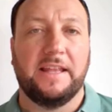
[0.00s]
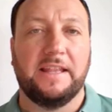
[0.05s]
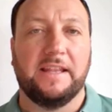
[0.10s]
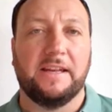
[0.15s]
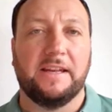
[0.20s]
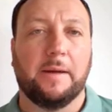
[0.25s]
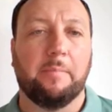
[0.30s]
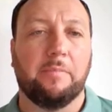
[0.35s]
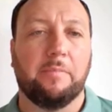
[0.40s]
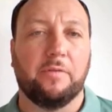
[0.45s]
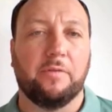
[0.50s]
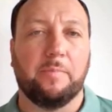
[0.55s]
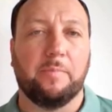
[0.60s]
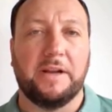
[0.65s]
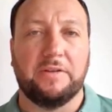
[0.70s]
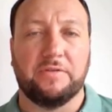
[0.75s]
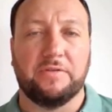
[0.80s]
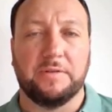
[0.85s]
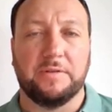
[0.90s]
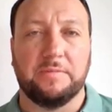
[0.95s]
the number of
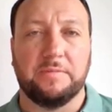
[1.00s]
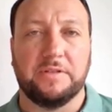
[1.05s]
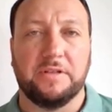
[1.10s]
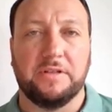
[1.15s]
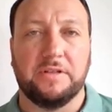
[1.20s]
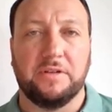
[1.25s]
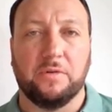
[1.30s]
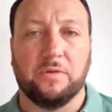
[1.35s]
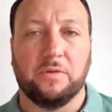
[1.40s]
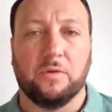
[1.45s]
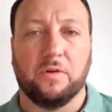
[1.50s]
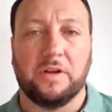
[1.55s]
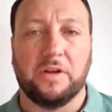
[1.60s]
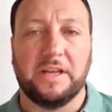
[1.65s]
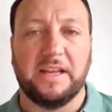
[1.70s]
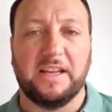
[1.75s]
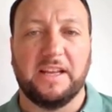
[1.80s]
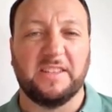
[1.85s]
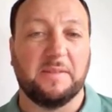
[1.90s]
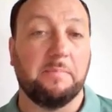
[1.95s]
bedrooms that you're
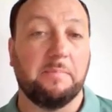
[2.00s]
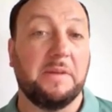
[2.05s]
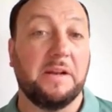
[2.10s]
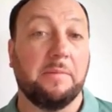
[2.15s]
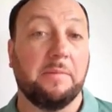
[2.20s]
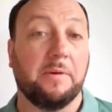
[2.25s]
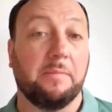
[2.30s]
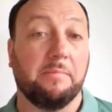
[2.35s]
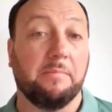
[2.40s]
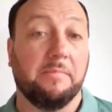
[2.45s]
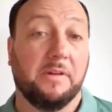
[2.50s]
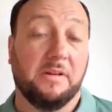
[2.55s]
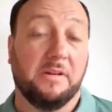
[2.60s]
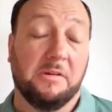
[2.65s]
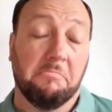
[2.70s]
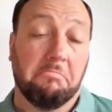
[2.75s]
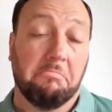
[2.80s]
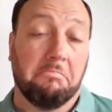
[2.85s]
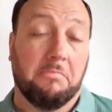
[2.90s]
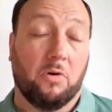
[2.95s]
looking as a minimum
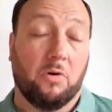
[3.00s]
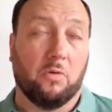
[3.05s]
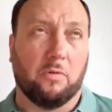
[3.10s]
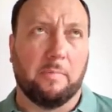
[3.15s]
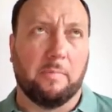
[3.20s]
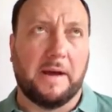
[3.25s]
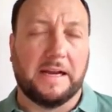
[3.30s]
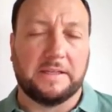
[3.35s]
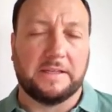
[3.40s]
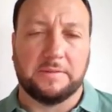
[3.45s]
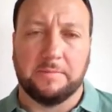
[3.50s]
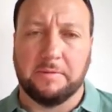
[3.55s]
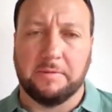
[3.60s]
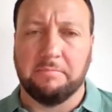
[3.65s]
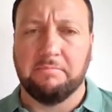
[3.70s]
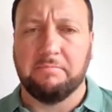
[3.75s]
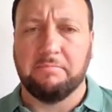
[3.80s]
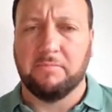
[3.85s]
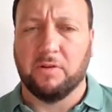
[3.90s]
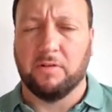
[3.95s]
or a maximum,
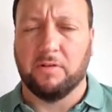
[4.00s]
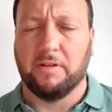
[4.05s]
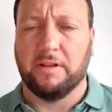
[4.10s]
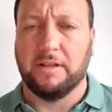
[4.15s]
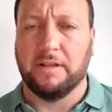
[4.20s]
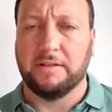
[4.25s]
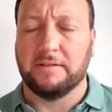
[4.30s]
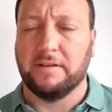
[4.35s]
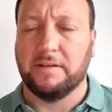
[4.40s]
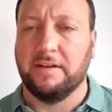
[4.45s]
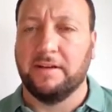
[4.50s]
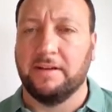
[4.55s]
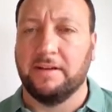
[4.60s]
not that that's